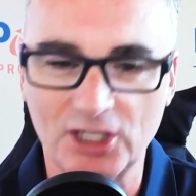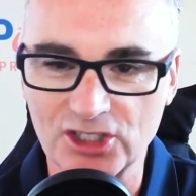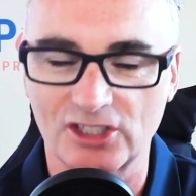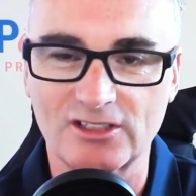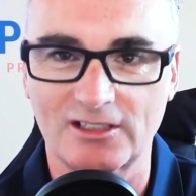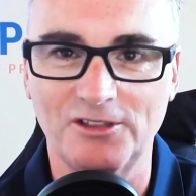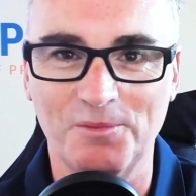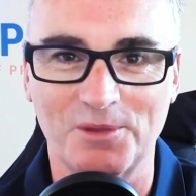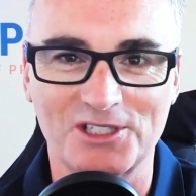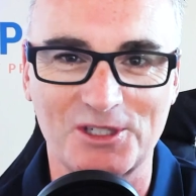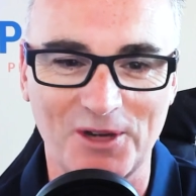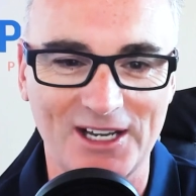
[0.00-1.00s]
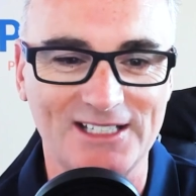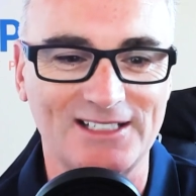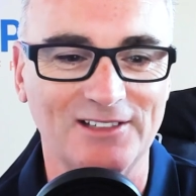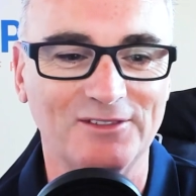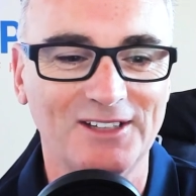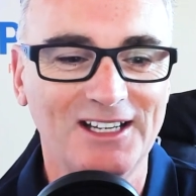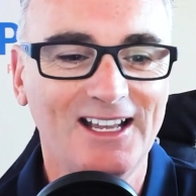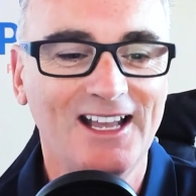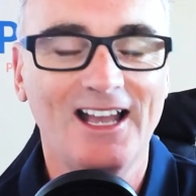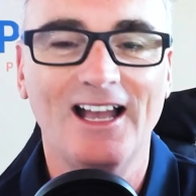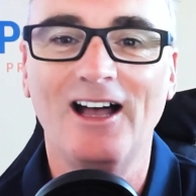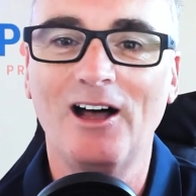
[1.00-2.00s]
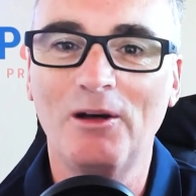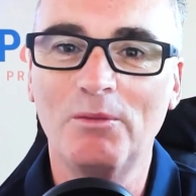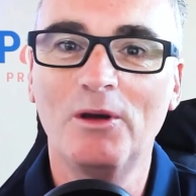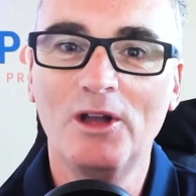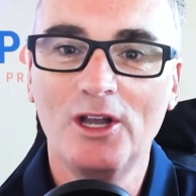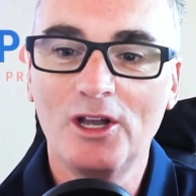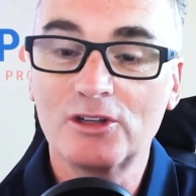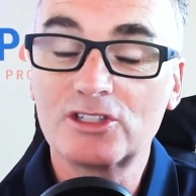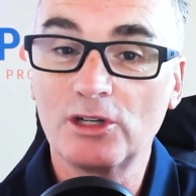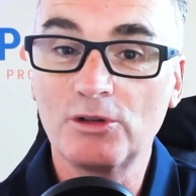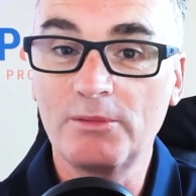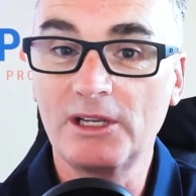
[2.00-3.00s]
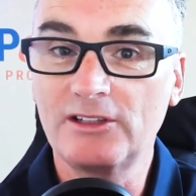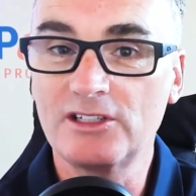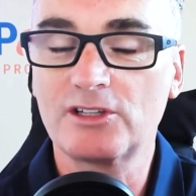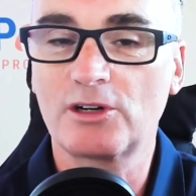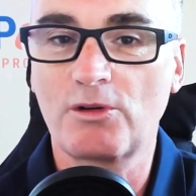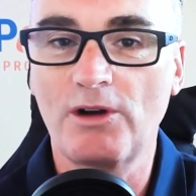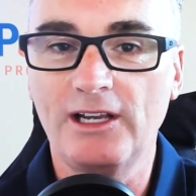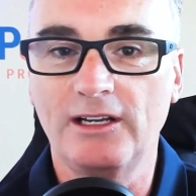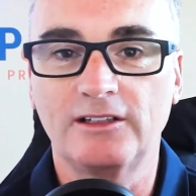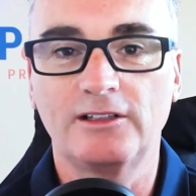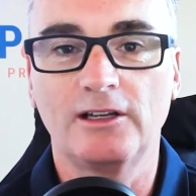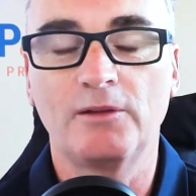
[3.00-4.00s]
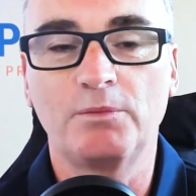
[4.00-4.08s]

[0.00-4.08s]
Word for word: because they're so persuasive. Right. Um, so I mean, these are great.